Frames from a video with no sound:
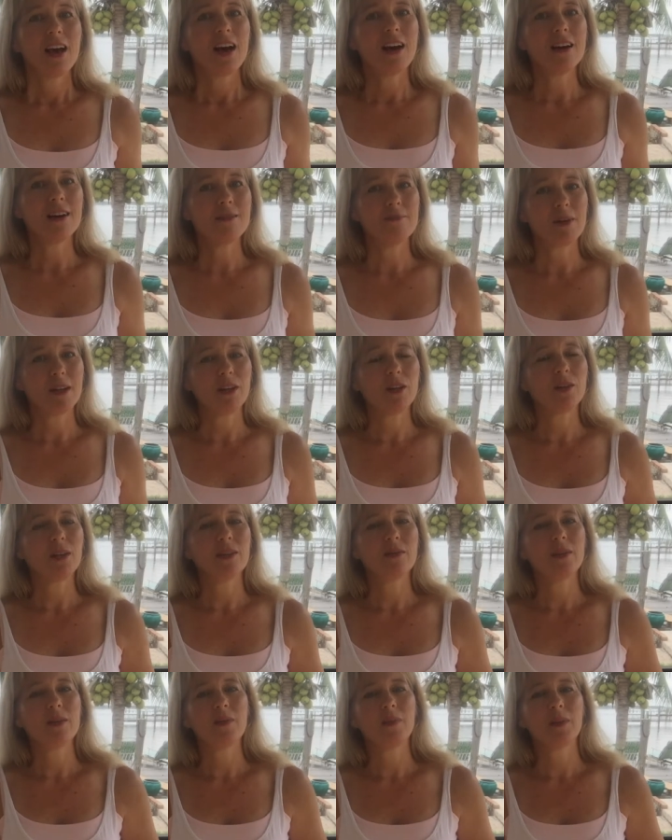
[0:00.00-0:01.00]
um, and you
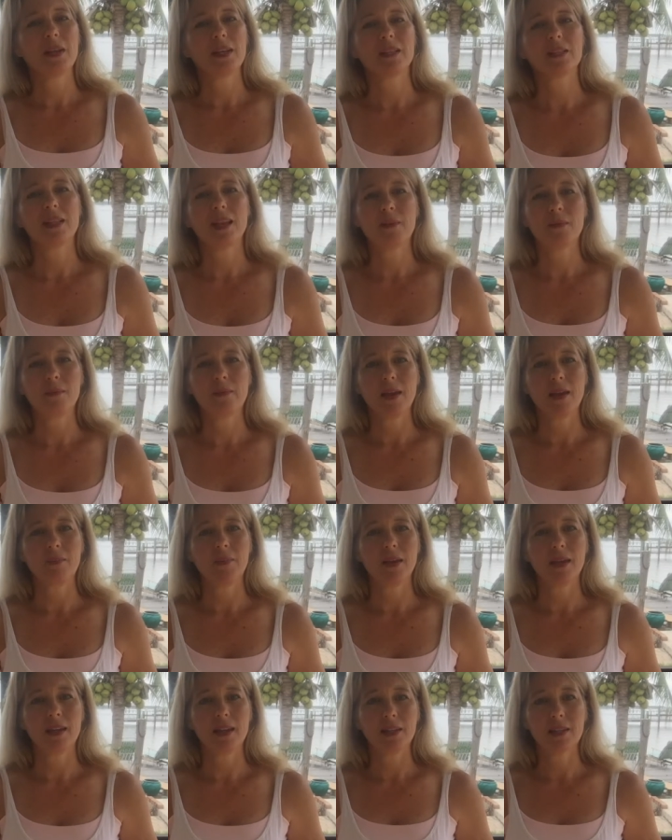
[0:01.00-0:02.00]
live in a place that
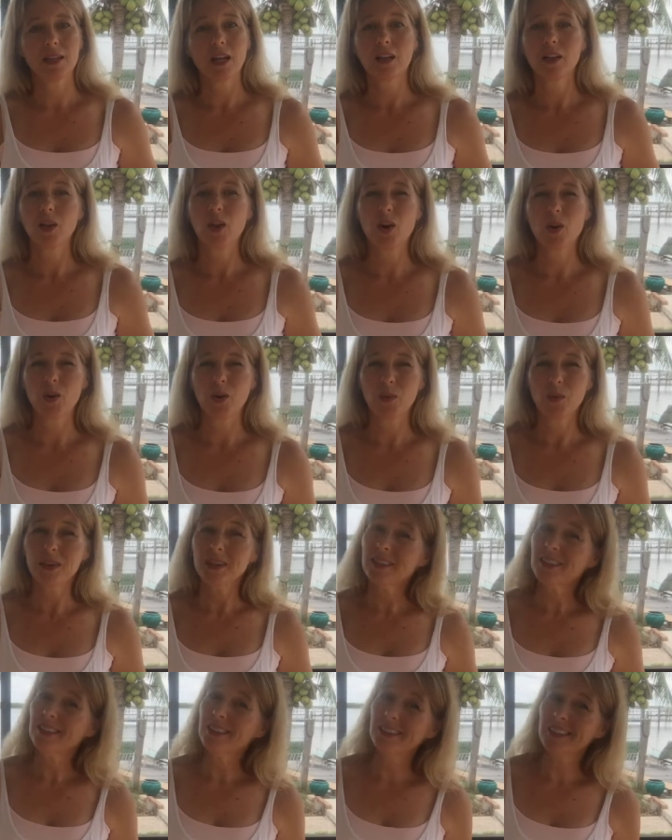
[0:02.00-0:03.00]
maybe is a longer
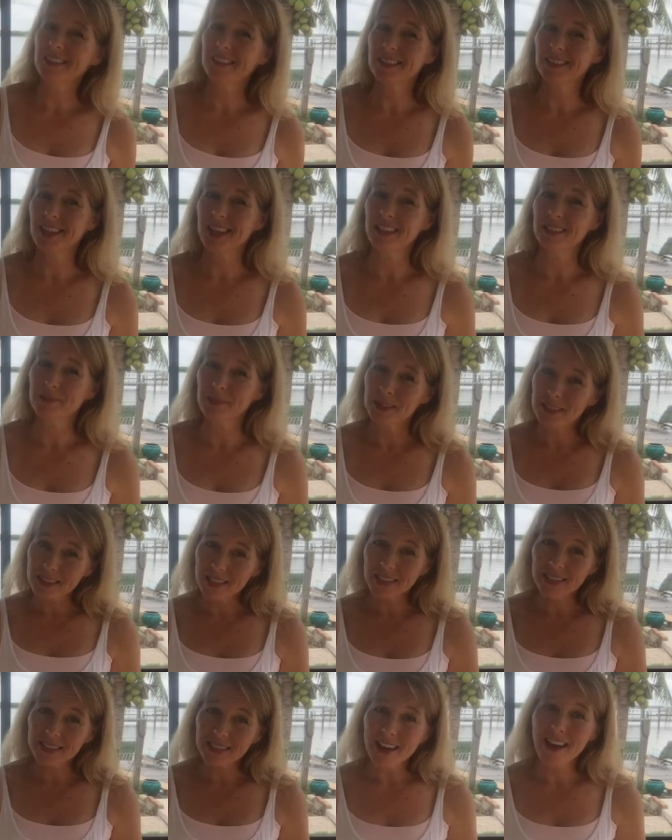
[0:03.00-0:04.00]
winter and there's not as much
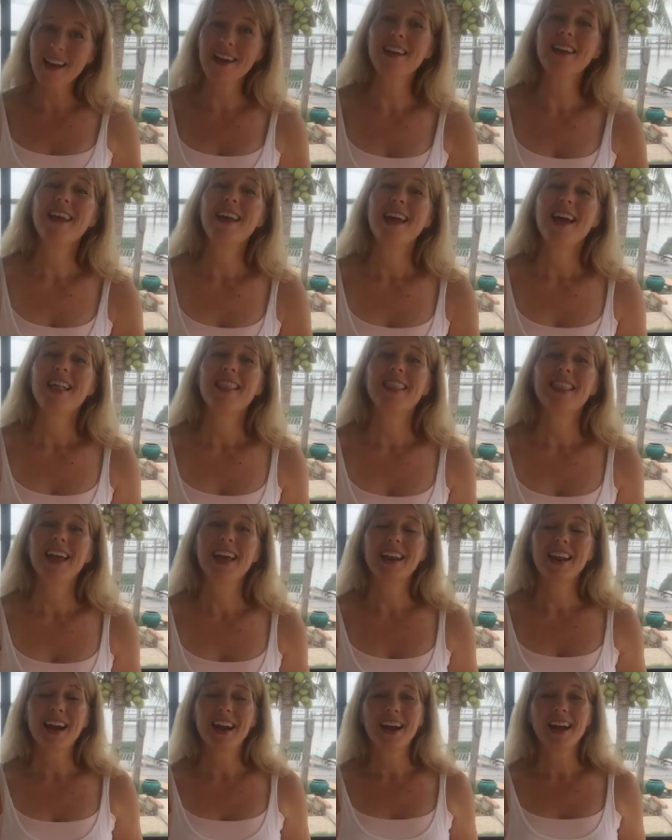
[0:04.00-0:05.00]
sunshine,
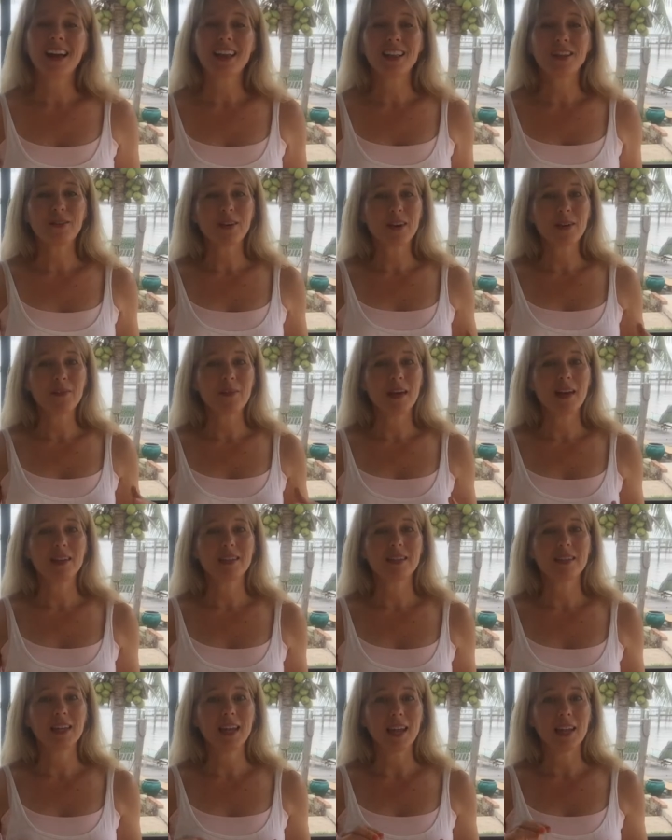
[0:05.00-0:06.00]
then I highly
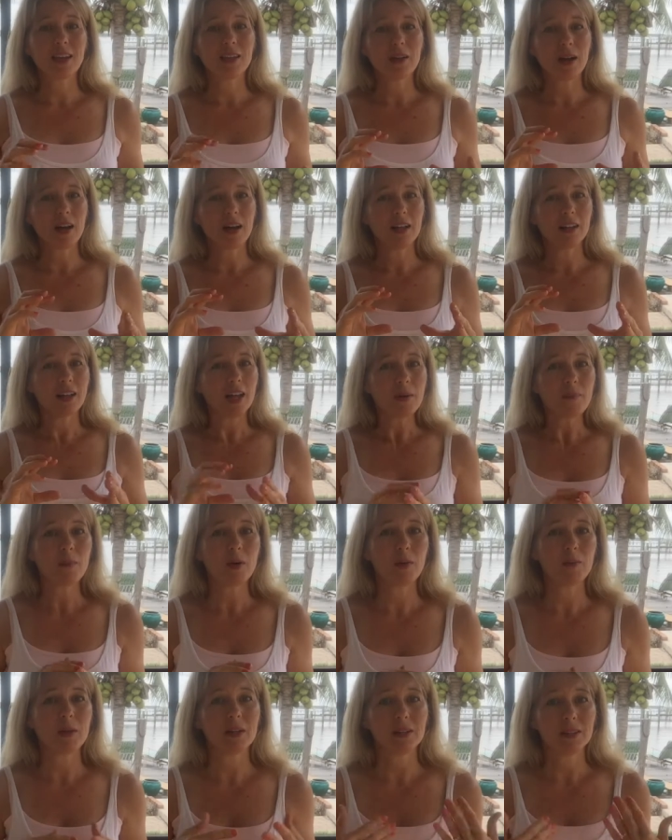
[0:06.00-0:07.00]
recommend getting a light
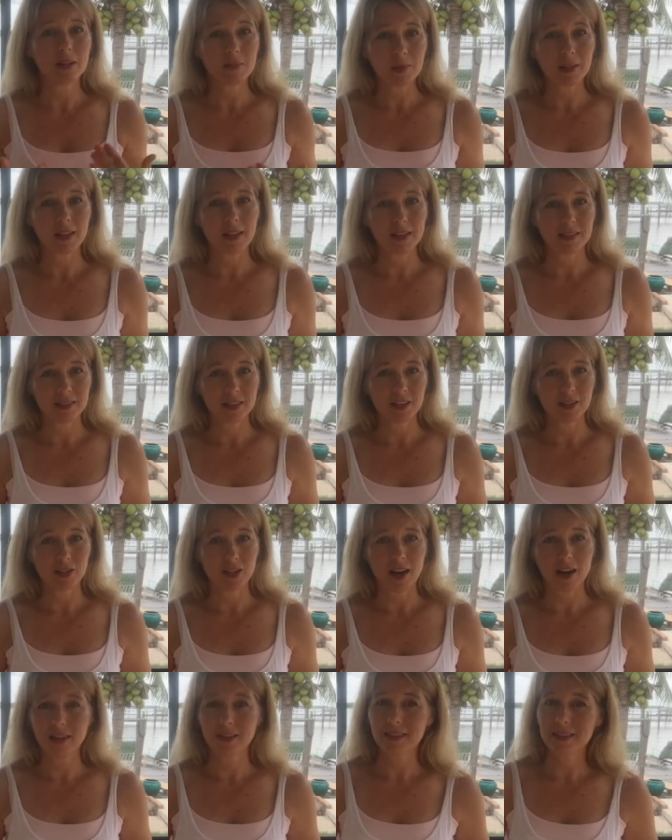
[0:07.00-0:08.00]
bulb that simulates
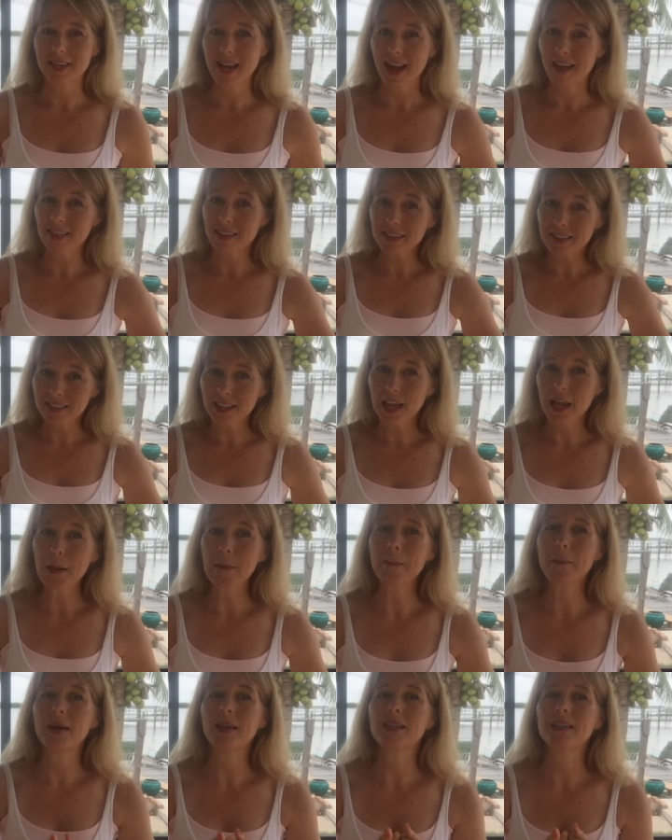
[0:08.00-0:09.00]
sunshine. It's not the
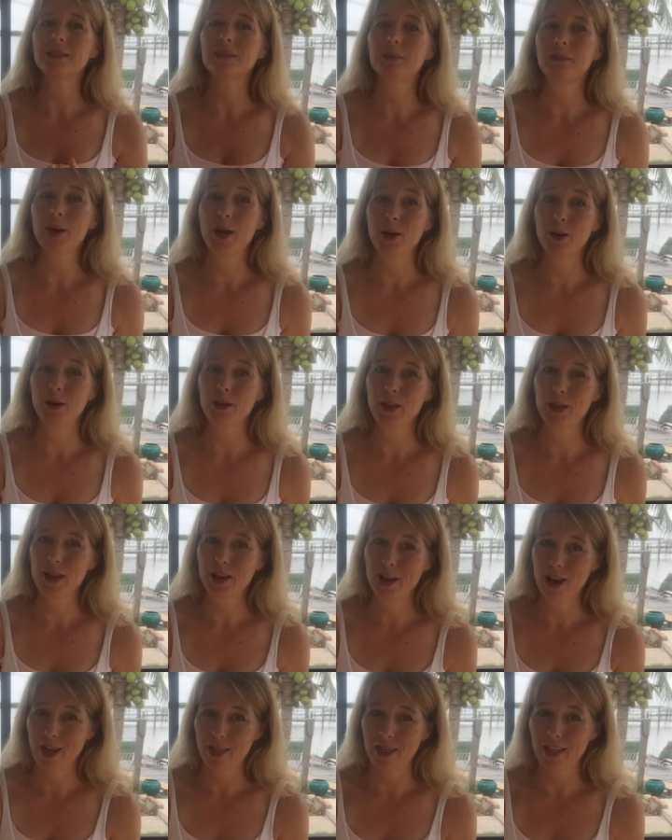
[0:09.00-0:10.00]
same, but it's better
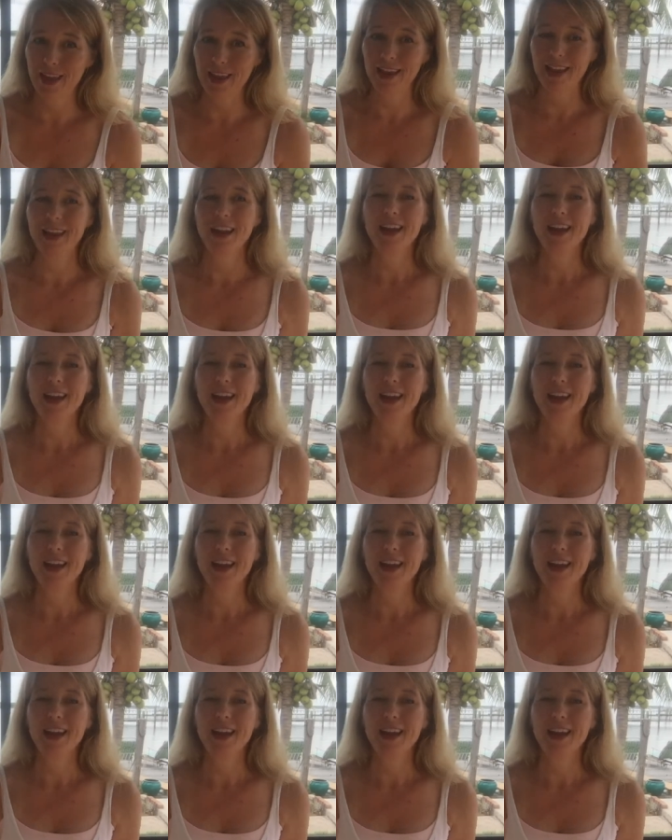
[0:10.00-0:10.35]
than nothing.